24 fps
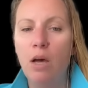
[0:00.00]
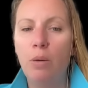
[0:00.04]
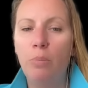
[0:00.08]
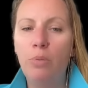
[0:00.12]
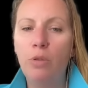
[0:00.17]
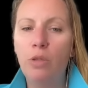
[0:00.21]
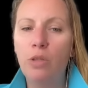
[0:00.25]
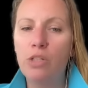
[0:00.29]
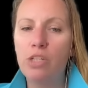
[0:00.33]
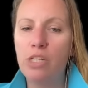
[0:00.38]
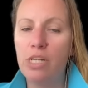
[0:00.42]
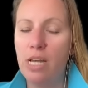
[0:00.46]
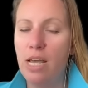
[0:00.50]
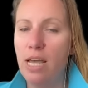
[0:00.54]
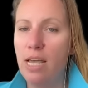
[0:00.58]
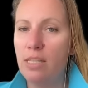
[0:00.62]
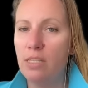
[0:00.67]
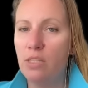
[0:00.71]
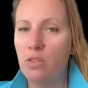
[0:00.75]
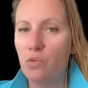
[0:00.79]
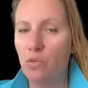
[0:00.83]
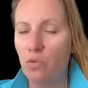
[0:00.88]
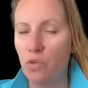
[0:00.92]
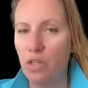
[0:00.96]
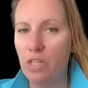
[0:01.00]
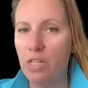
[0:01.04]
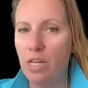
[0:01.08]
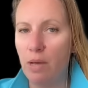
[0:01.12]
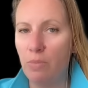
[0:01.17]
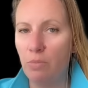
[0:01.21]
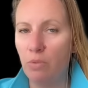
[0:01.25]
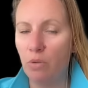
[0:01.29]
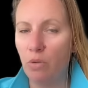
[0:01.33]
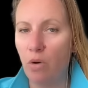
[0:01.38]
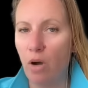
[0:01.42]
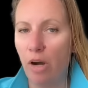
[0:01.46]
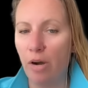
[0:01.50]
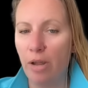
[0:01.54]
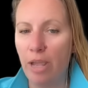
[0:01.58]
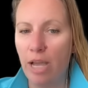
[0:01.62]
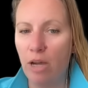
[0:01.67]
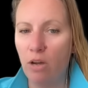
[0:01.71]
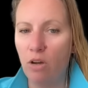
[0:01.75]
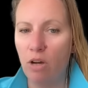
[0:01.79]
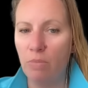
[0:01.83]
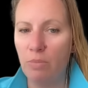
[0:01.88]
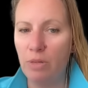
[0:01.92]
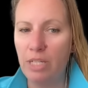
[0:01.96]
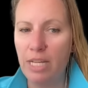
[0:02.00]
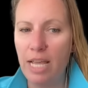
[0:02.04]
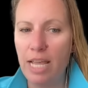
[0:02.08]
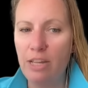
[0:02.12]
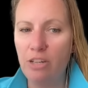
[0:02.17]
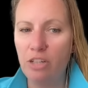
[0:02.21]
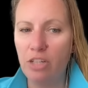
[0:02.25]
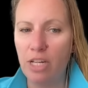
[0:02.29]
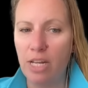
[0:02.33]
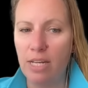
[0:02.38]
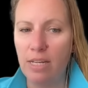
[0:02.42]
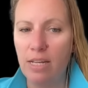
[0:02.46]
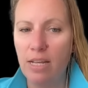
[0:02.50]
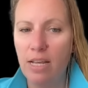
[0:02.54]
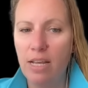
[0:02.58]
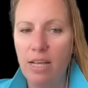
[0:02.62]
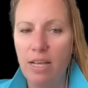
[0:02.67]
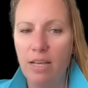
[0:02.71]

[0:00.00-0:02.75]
purchased for temporary accommodation.